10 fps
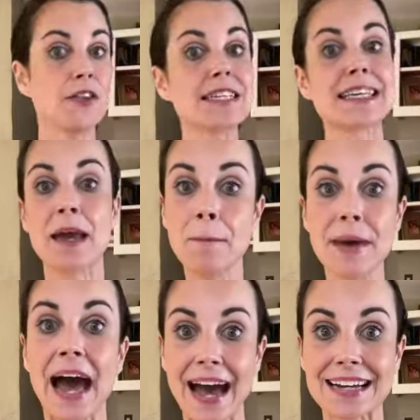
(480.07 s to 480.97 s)
this
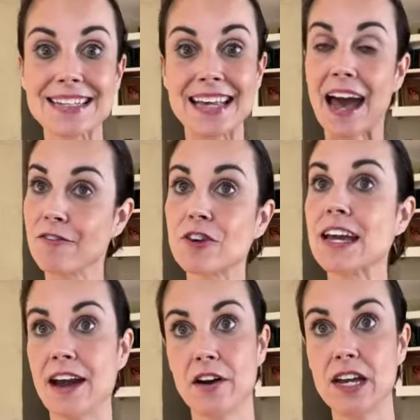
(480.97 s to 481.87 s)
impacts
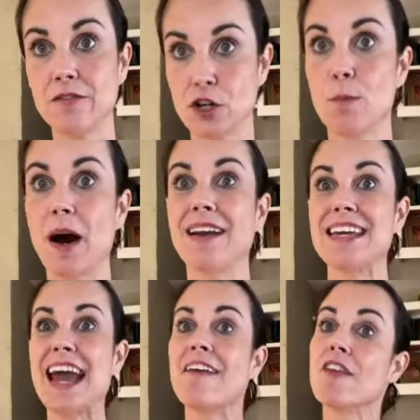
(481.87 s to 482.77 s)
every area of your
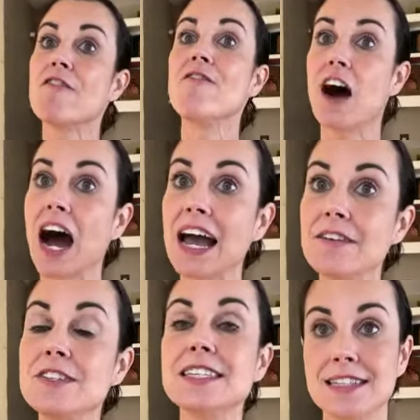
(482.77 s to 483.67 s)
body, and the
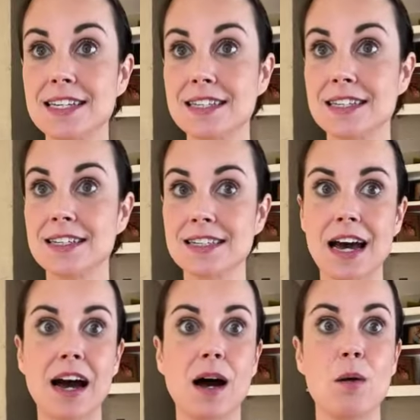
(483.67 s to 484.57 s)
five diseases
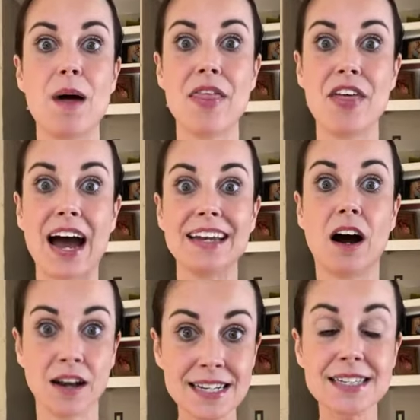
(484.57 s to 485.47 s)
um, that
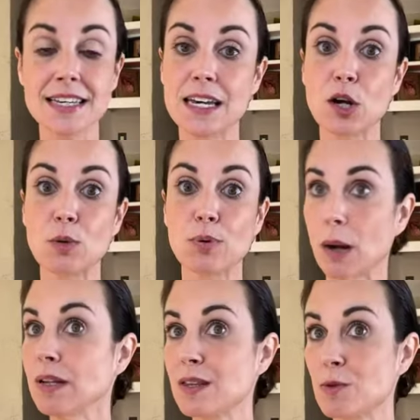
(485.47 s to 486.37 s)
honestly are
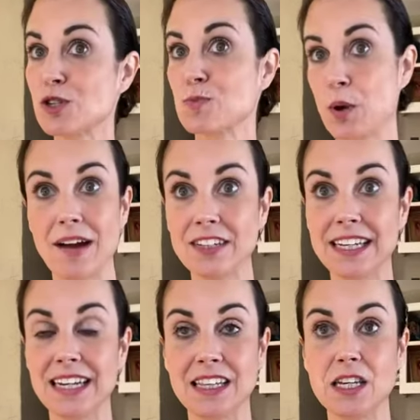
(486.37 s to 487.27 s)
probably the most
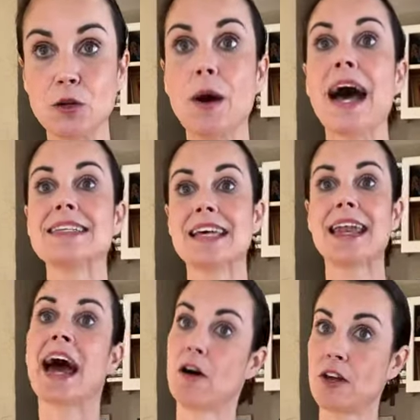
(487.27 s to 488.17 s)
prevalent in the US,
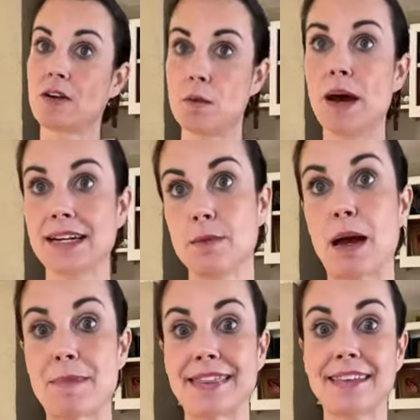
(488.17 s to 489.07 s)
and how they're impacted
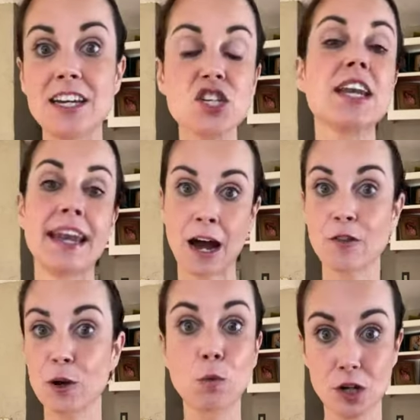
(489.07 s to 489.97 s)
by methylation and how
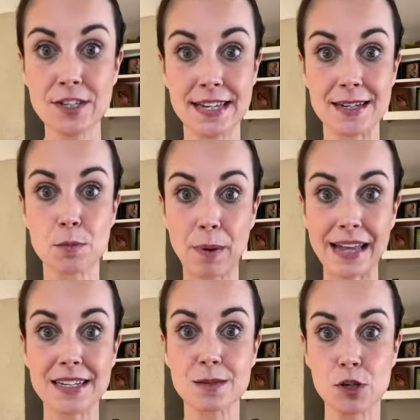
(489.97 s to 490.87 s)
they're worsened by
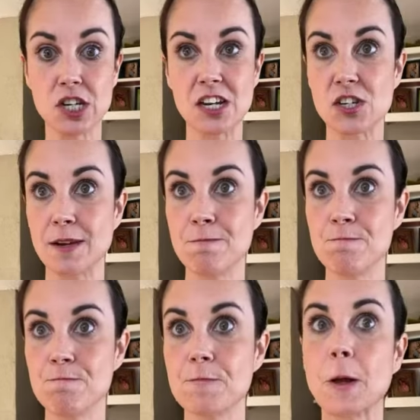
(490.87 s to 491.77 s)
this mutation.
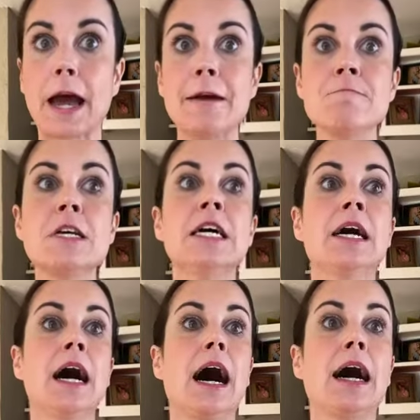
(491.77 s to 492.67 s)
Okay?
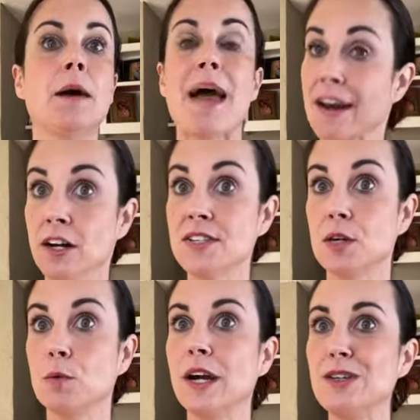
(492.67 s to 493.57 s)
Um, and
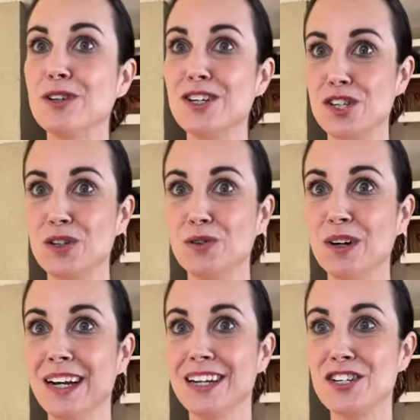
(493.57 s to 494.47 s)
also what you can
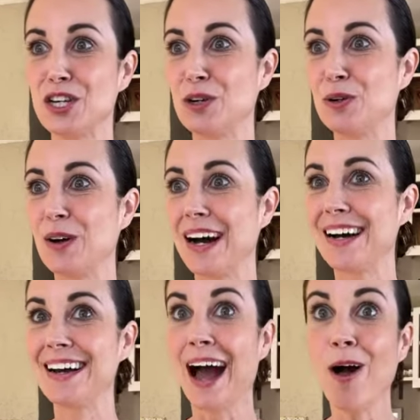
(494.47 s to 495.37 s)
do to
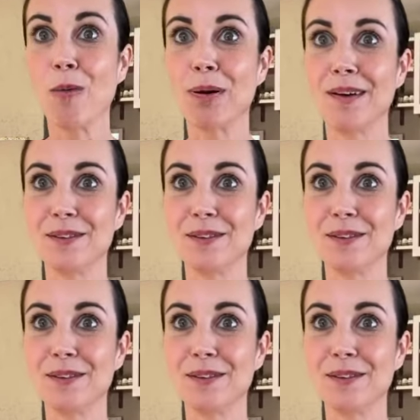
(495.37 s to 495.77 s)
uh, help